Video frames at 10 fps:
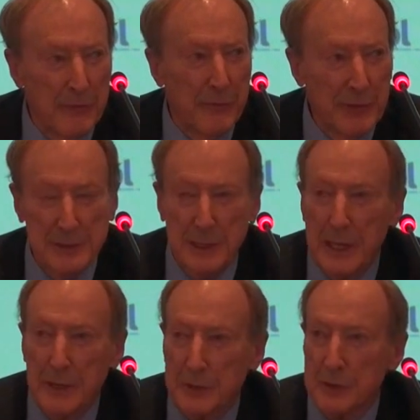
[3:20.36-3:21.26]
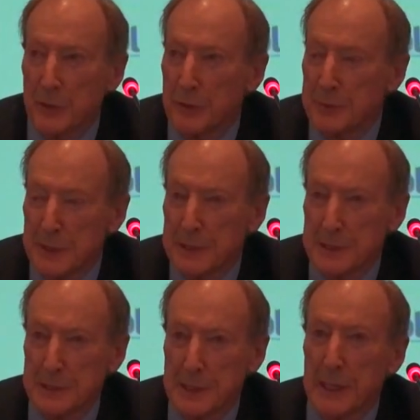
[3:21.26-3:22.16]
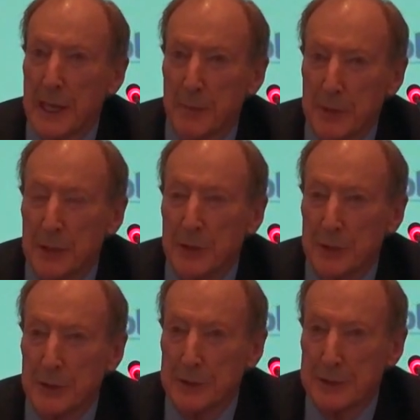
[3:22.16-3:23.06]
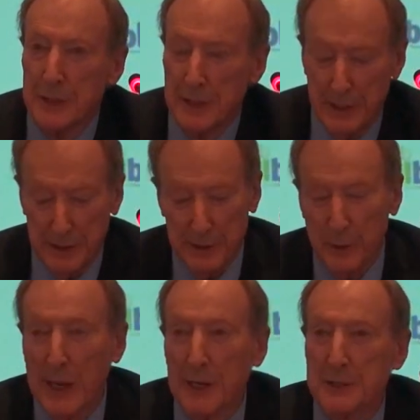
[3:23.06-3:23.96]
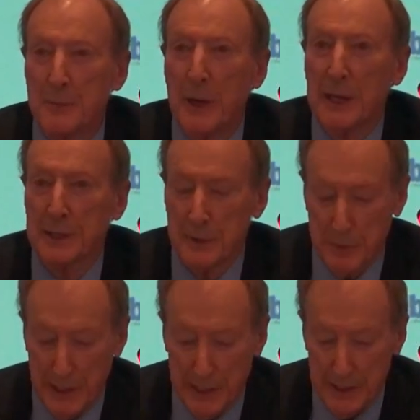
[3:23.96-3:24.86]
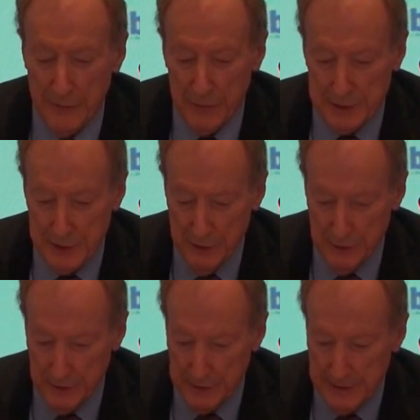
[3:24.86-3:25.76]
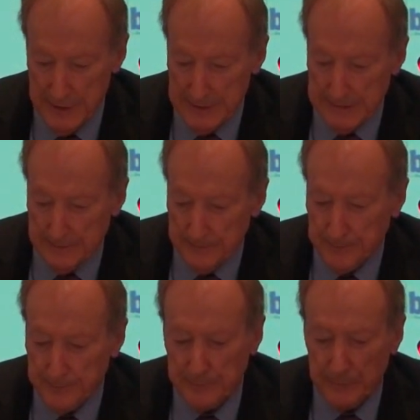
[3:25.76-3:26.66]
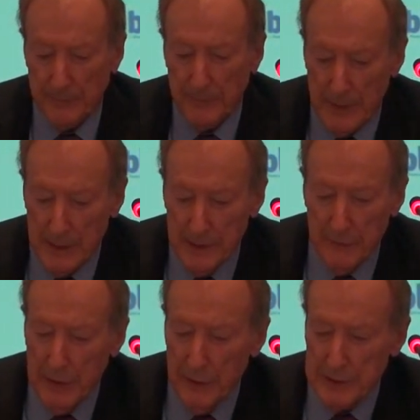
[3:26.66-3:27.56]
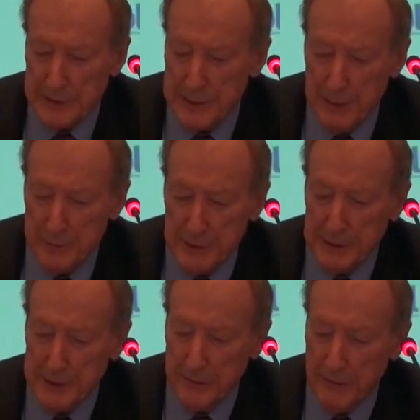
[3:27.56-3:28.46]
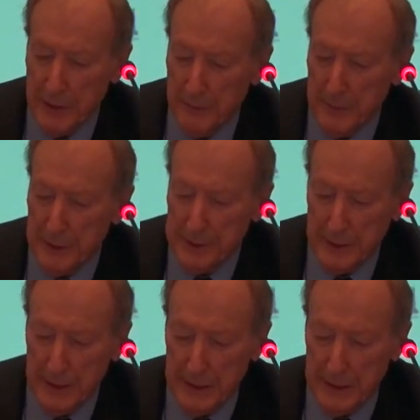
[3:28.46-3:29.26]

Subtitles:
vested interest groups such as the labour unions to outsmart them at every turn. The various steps in this development